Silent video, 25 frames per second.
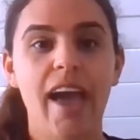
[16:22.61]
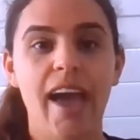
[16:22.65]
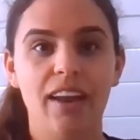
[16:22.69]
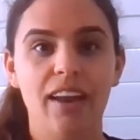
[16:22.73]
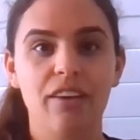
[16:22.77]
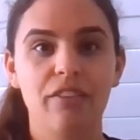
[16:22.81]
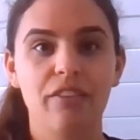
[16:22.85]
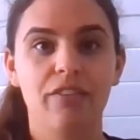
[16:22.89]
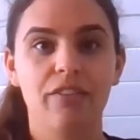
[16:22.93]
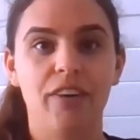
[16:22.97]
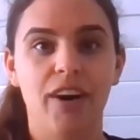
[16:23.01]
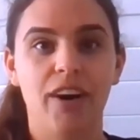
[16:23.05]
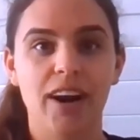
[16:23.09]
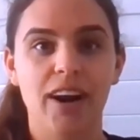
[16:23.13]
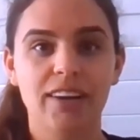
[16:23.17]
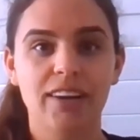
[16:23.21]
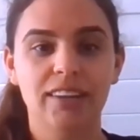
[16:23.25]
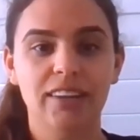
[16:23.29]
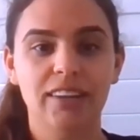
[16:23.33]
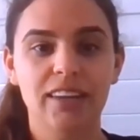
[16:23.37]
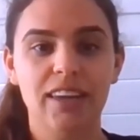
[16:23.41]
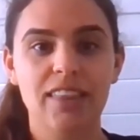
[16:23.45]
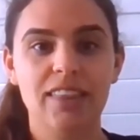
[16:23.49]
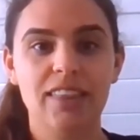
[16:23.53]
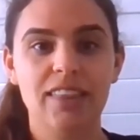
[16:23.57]
And
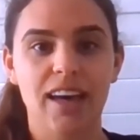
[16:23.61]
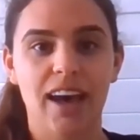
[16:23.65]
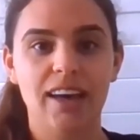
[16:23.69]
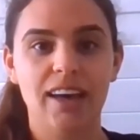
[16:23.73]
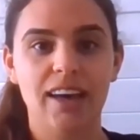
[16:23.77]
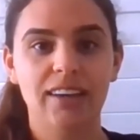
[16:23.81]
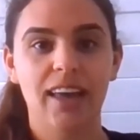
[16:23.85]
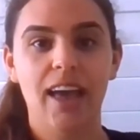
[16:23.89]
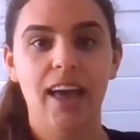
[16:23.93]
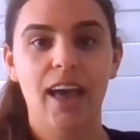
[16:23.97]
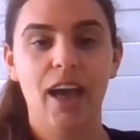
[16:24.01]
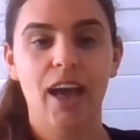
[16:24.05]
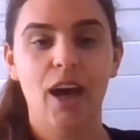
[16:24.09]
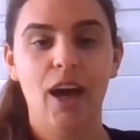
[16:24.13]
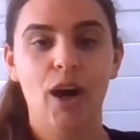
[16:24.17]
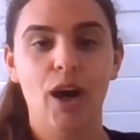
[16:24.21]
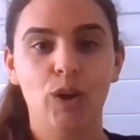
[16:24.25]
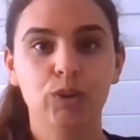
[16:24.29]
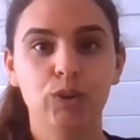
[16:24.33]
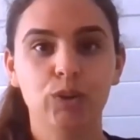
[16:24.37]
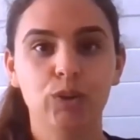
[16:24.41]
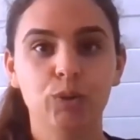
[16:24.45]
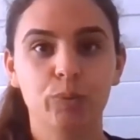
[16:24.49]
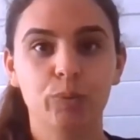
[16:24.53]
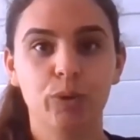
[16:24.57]
finally, that
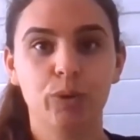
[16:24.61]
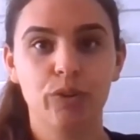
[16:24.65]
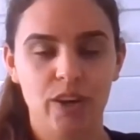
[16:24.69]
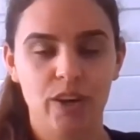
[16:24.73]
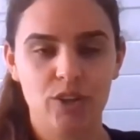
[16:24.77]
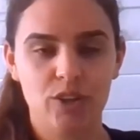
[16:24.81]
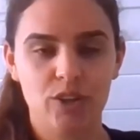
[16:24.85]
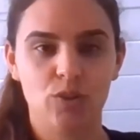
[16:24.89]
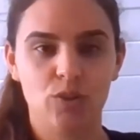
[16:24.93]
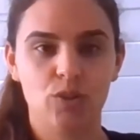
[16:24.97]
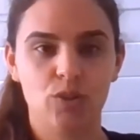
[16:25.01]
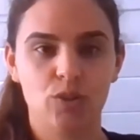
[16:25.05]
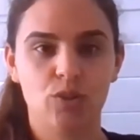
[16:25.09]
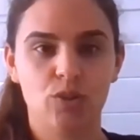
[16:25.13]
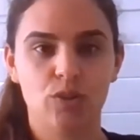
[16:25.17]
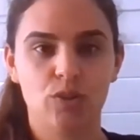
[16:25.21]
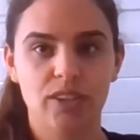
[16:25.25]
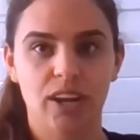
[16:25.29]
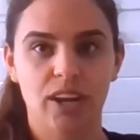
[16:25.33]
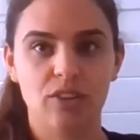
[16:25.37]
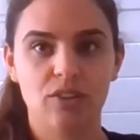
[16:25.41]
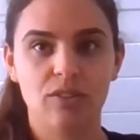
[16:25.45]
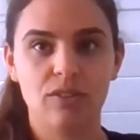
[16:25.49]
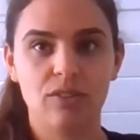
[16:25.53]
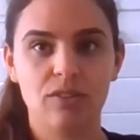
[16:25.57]
health professionals'
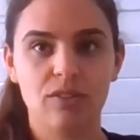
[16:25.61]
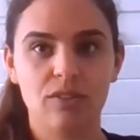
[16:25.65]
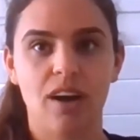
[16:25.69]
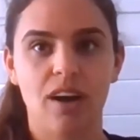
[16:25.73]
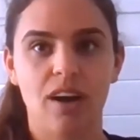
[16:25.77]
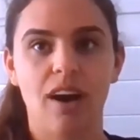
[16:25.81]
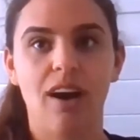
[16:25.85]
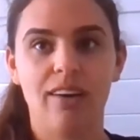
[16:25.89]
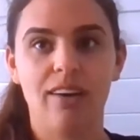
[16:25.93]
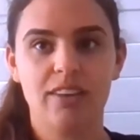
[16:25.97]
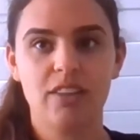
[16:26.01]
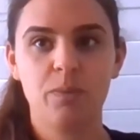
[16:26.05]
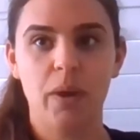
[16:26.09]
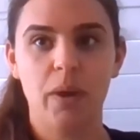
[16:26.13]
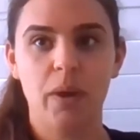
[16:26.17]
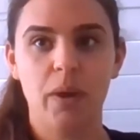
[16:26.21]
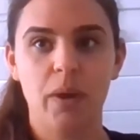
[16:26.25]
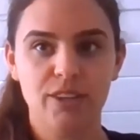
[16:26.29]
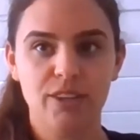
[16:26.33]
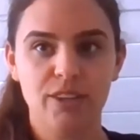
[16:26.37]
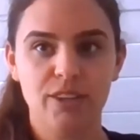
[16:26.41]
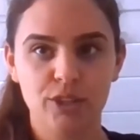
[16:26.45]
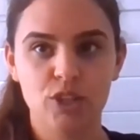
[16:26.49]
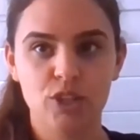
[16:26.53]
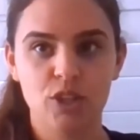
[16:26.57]
credentials are
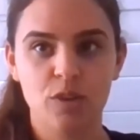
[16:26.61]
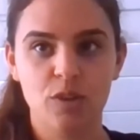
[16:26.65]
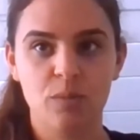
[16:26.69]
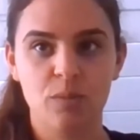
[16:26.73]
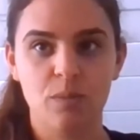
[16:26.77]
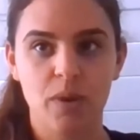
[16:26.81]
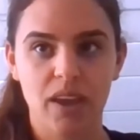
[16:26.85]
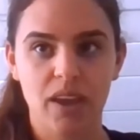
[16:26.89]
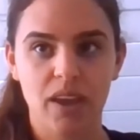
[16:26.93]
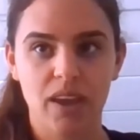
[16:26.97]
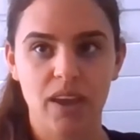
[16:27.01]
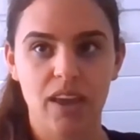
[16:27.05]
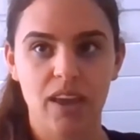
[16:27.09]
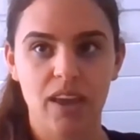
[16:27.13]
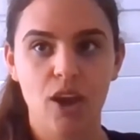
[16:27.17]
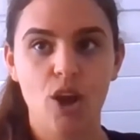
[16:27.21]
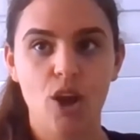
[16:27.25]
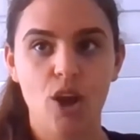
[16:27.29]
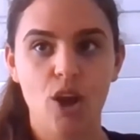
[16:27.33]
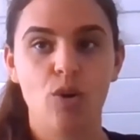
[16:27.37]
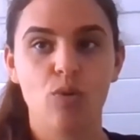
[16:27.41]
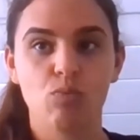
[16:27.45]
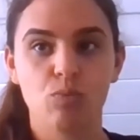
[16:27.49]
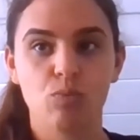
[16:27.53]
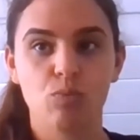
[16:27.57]
expected to be
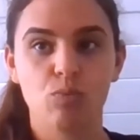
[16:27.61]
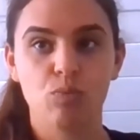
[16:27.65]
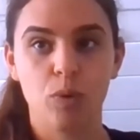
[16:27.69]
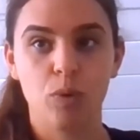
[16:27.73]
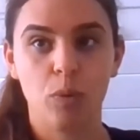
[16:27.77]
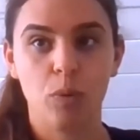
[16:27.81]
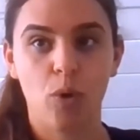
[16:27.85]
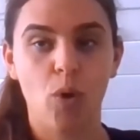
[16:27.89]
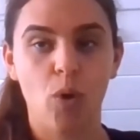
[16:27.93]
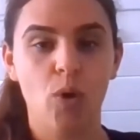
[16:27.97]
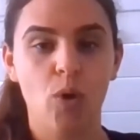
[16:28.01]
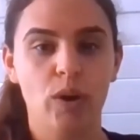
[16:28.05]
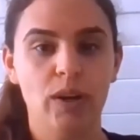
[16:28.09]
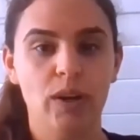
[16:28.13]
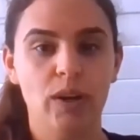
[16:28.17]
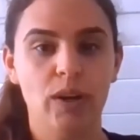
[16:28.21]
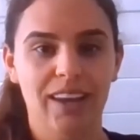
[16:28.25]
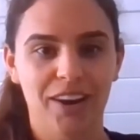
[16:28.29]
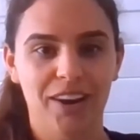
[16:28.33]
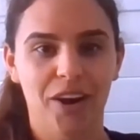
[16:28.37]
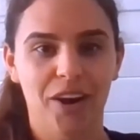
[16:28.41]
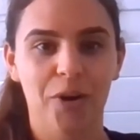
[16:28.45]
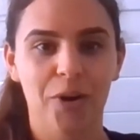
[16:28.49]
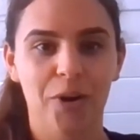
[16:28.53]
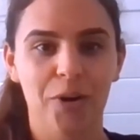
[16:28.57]
recorded
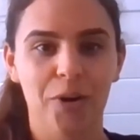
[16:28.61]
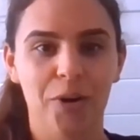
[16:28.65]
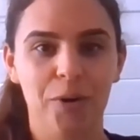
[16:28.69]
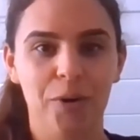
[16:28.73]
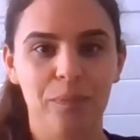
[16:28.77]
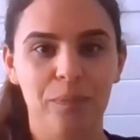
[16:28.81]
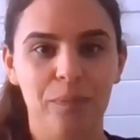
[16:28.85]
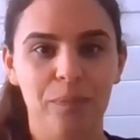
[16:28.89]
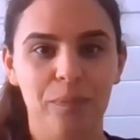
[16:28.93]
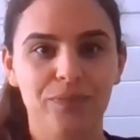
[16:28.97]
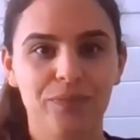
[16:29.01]
in HOAP.